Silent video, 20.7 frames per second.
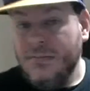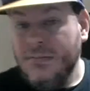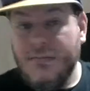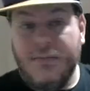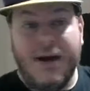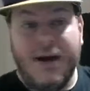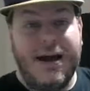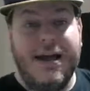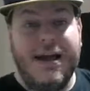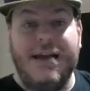
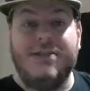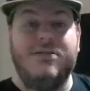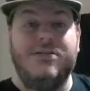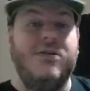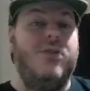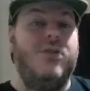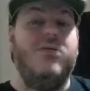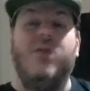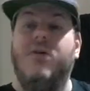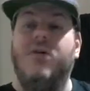My ass
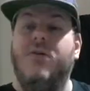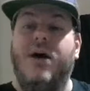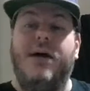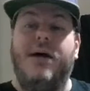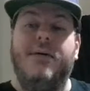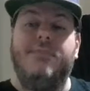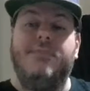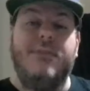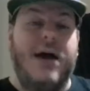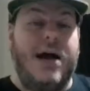don't go.
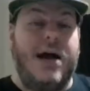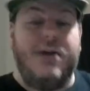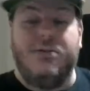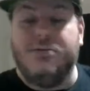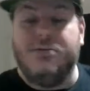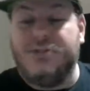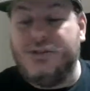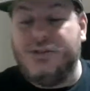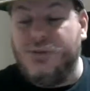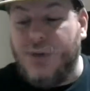I'm
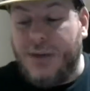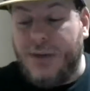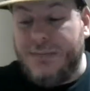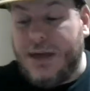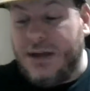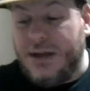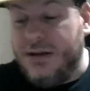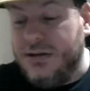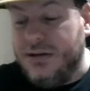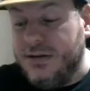
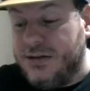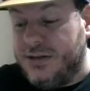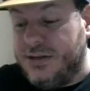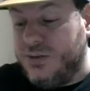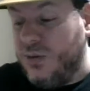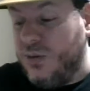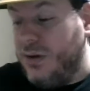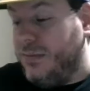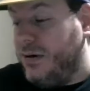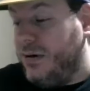not a good
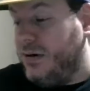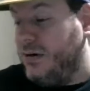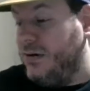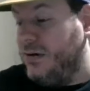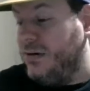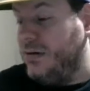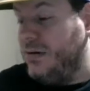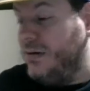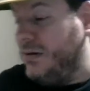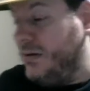
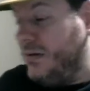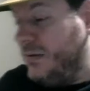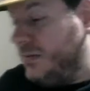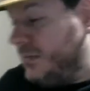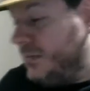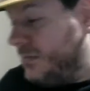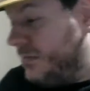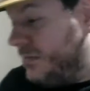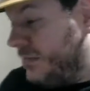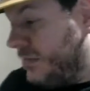swimmer,
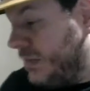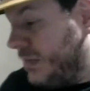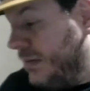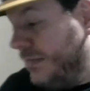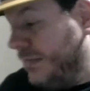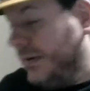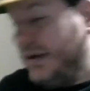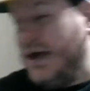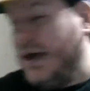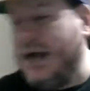
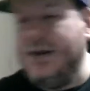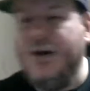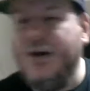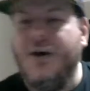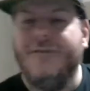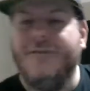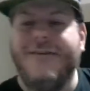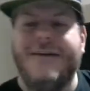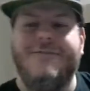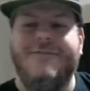but I
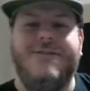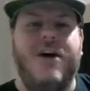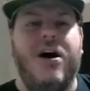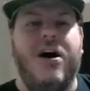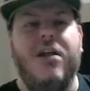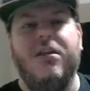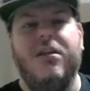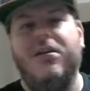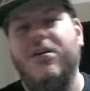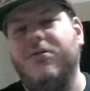know if I
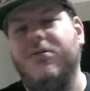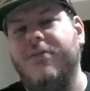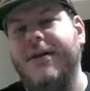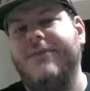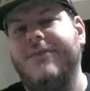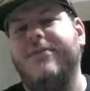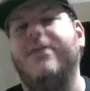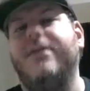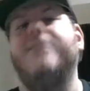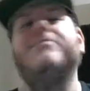fall in the
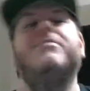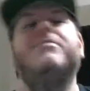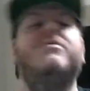river,